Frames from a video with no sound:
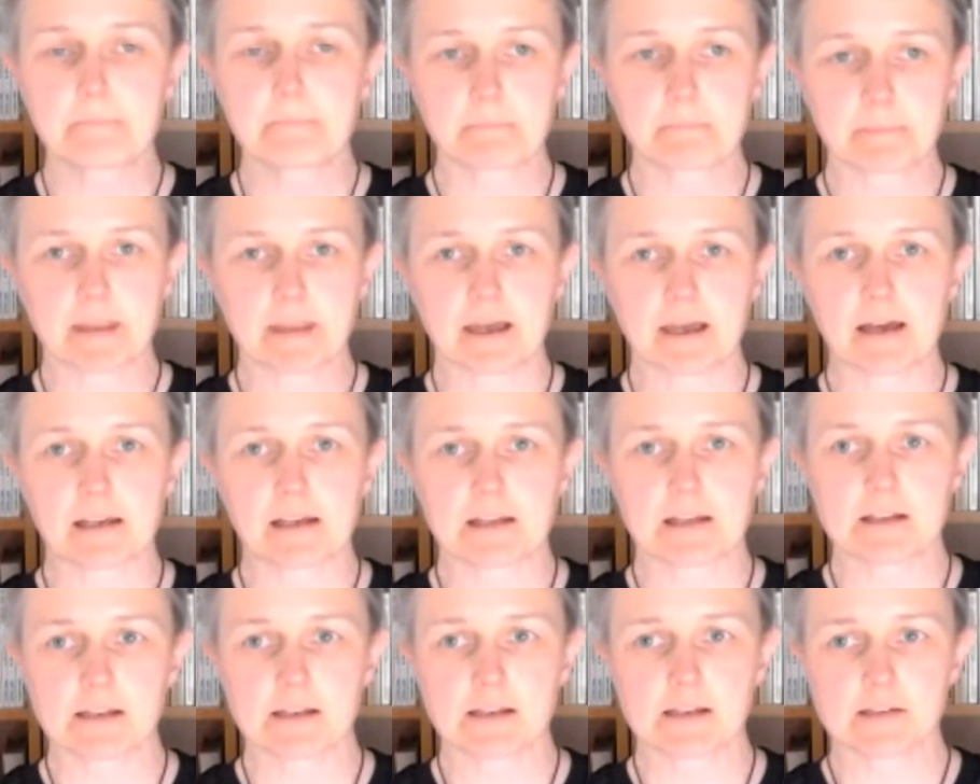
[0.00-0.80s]
and it
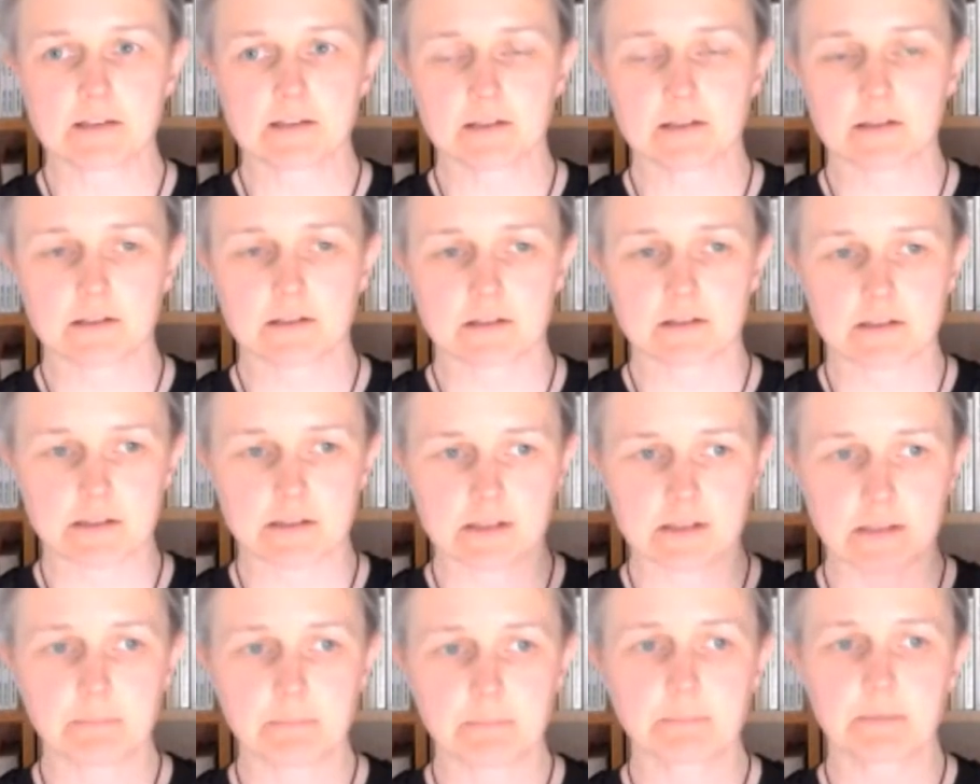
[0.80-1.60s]
is
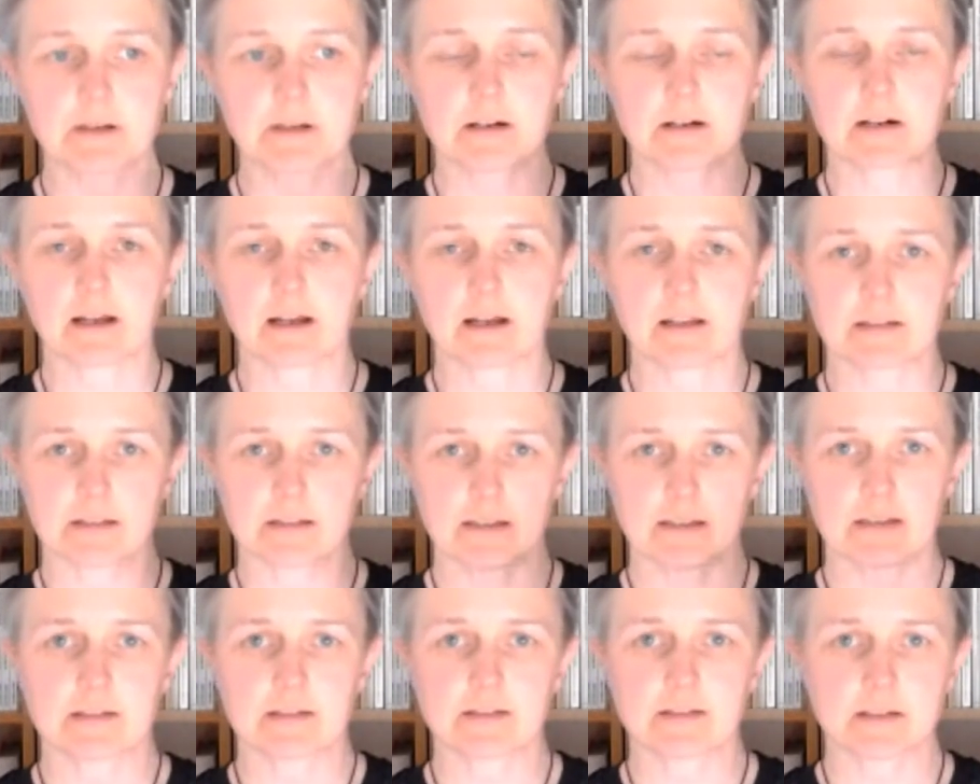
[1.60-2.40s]
simpler and
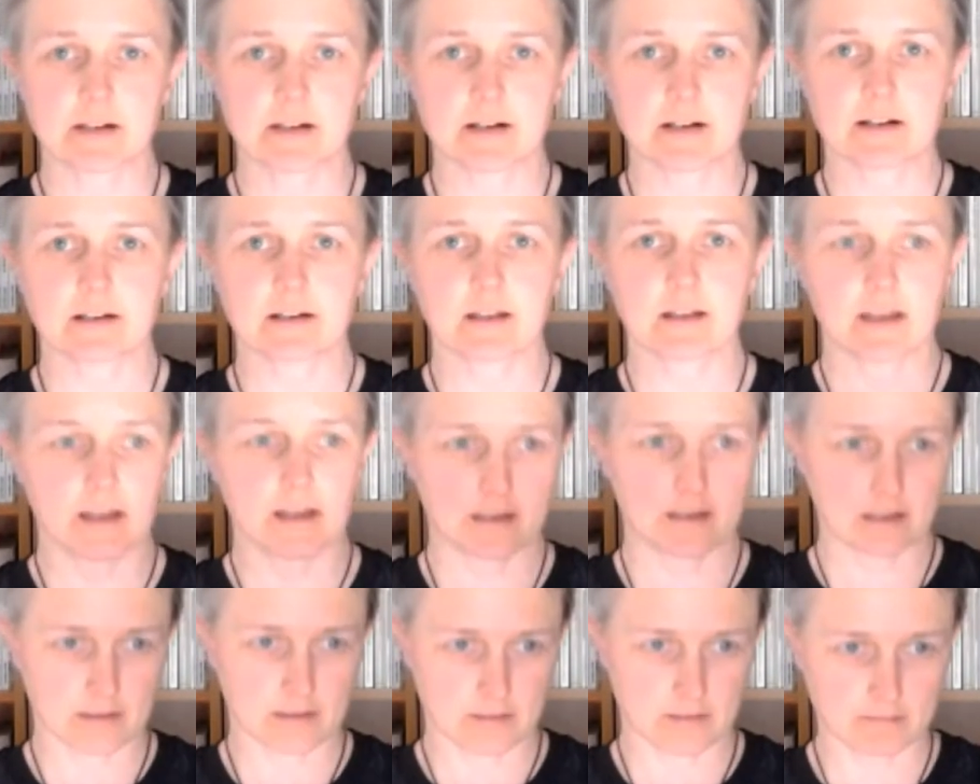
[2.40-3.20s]
easier
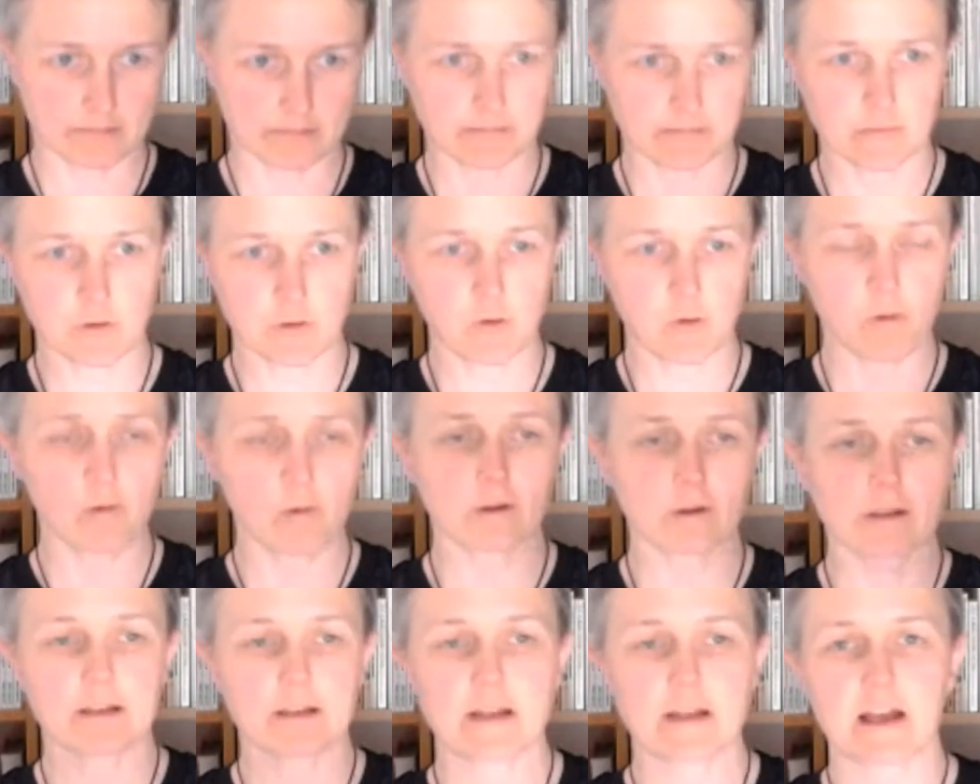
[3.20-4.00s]
in all
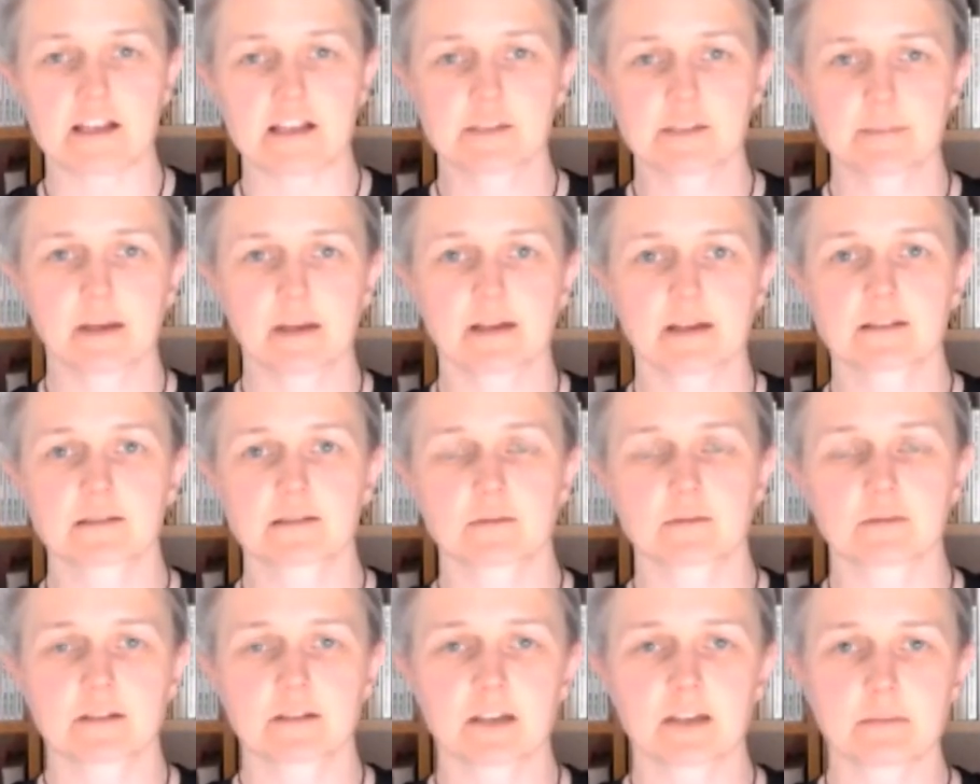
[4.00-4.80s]
the aspects, all the
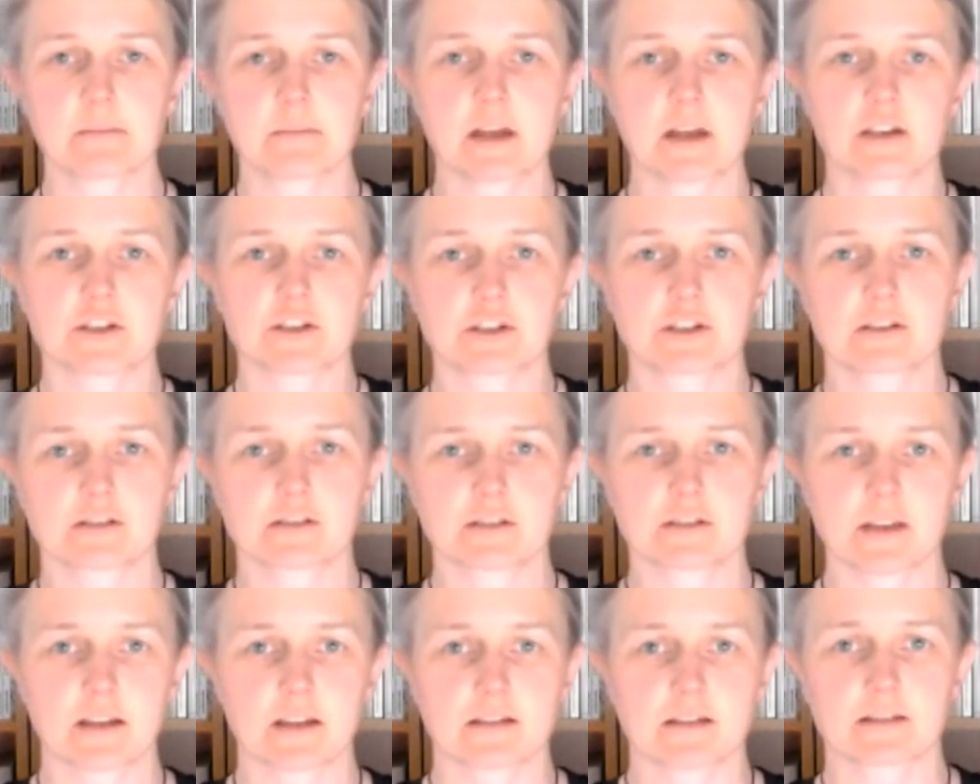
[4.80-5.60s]
dimensions
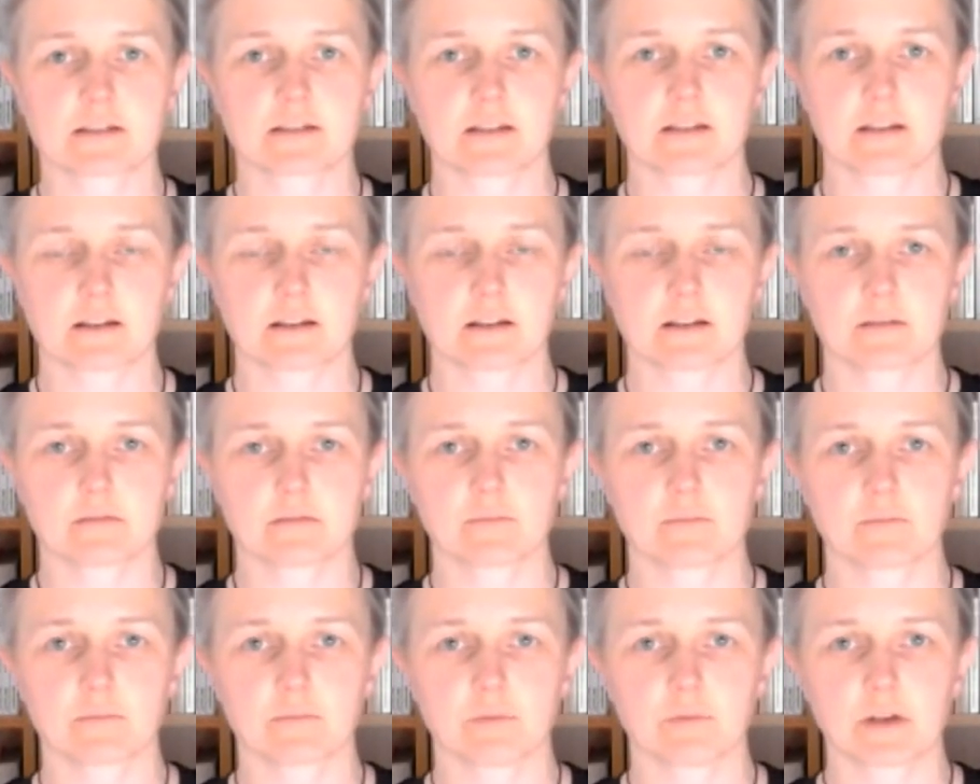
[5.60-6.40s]
that
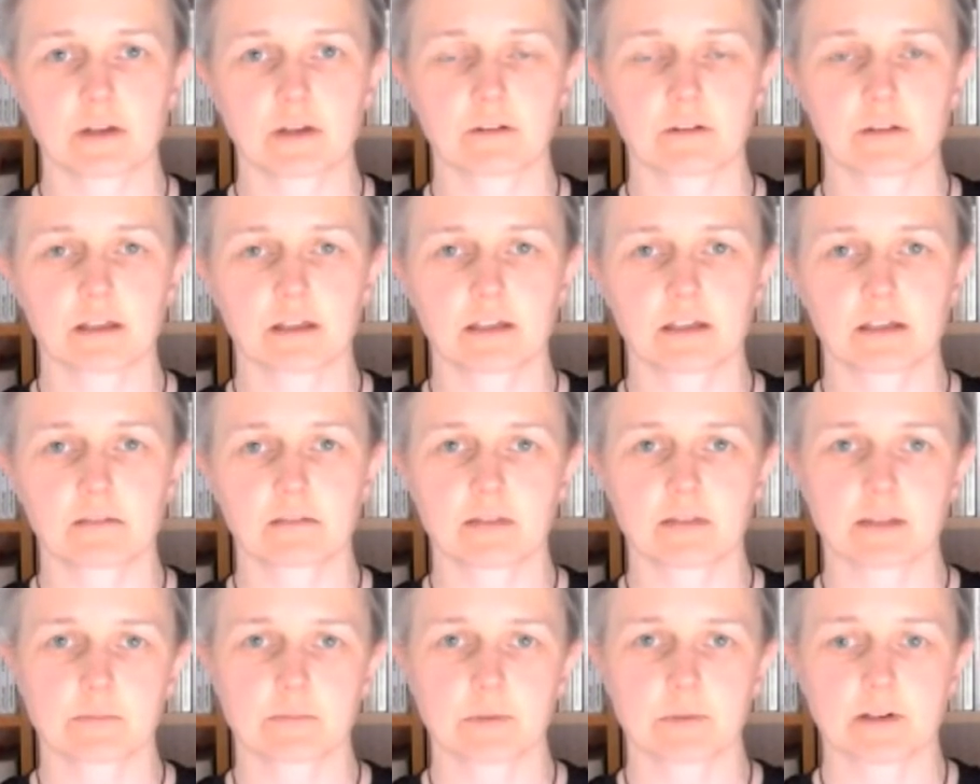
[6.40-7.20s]
we could think of that
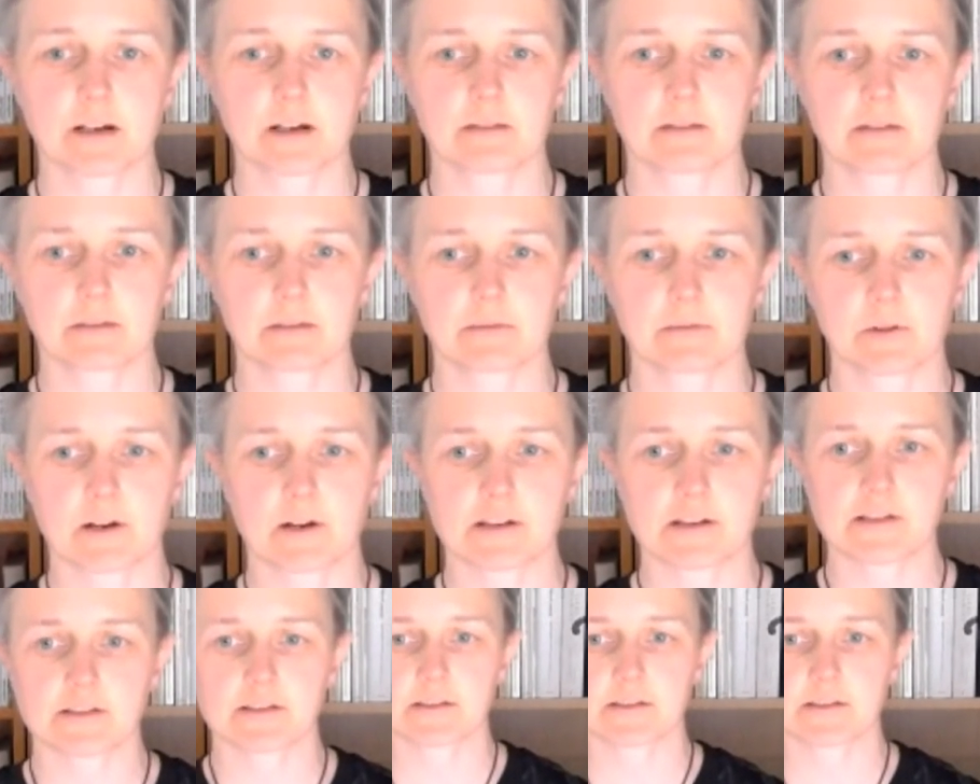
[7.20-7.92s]
were relevant for us.